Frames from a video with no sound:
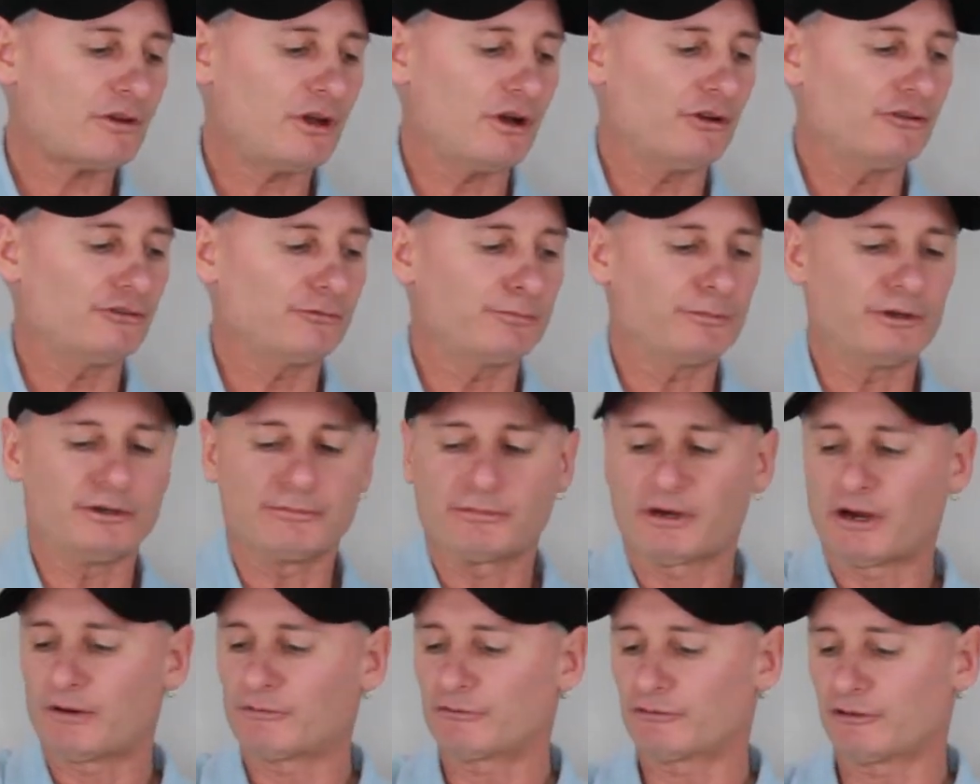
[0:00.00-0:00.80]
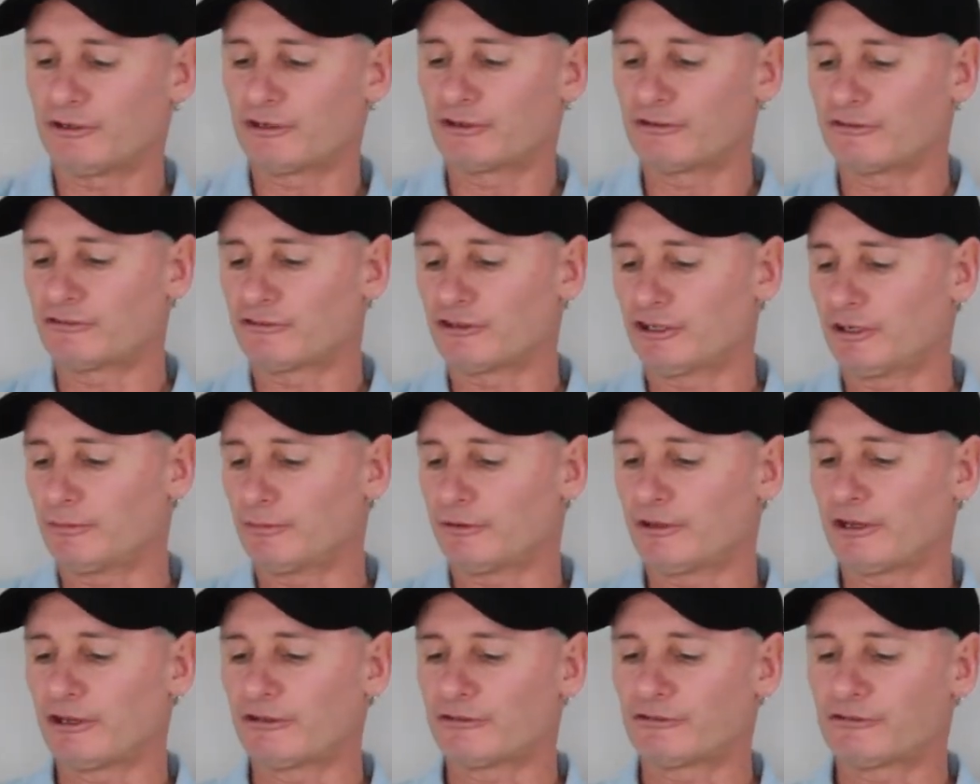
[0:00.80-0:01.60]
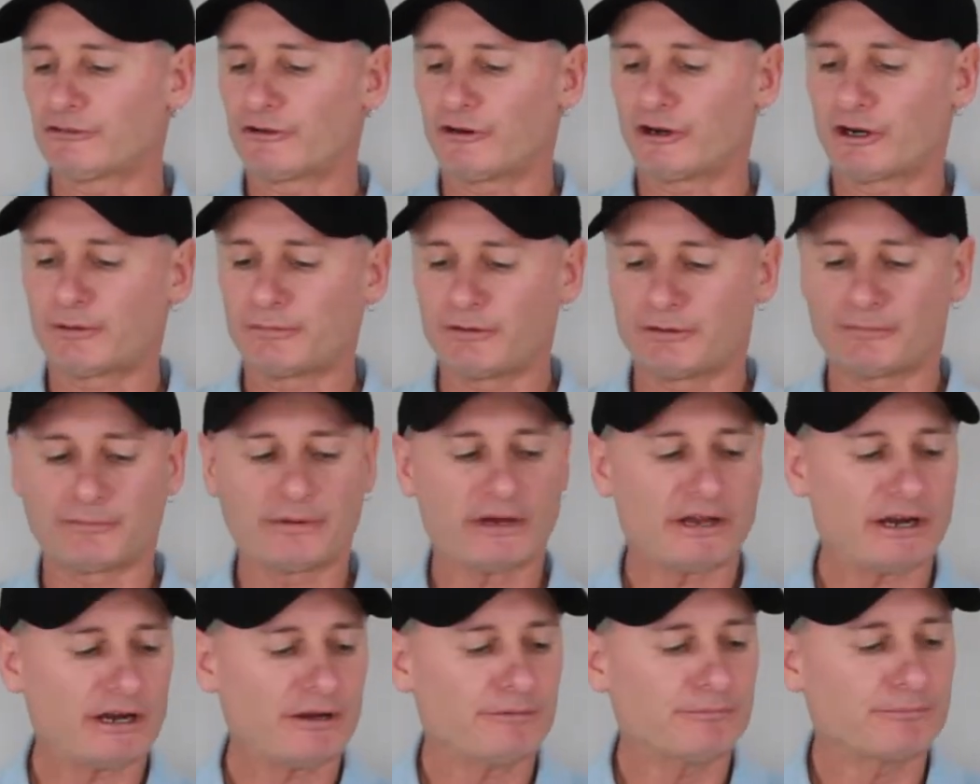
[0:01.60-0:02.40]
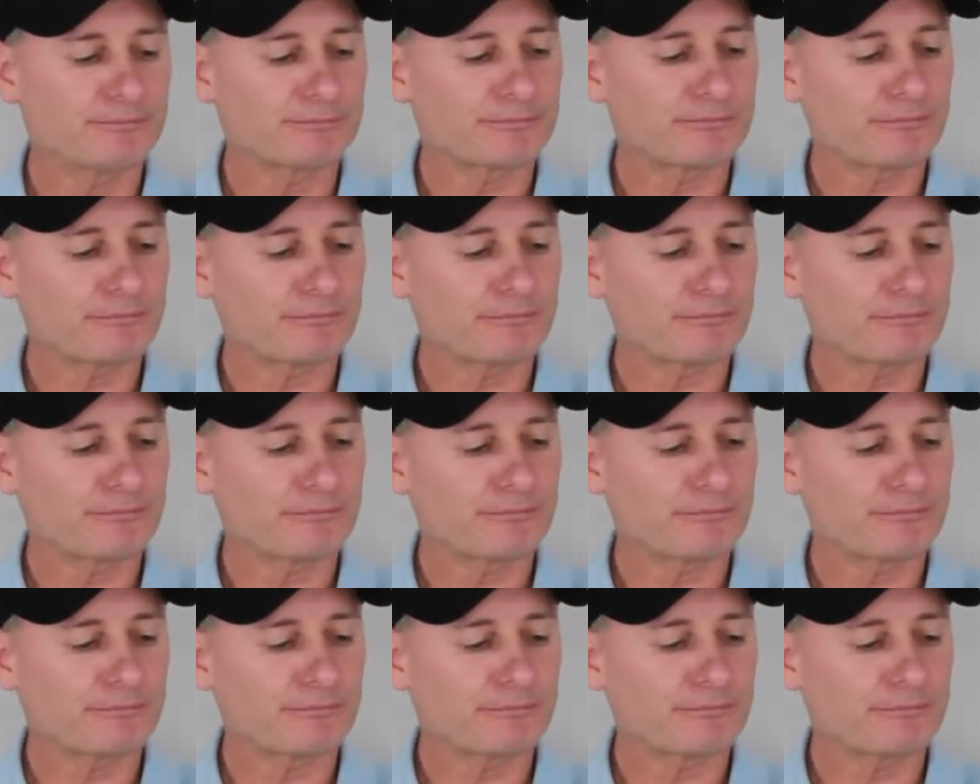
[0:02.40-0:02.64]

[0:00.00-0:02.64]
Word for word: I'll spin him over so you can see him on that side a bit better.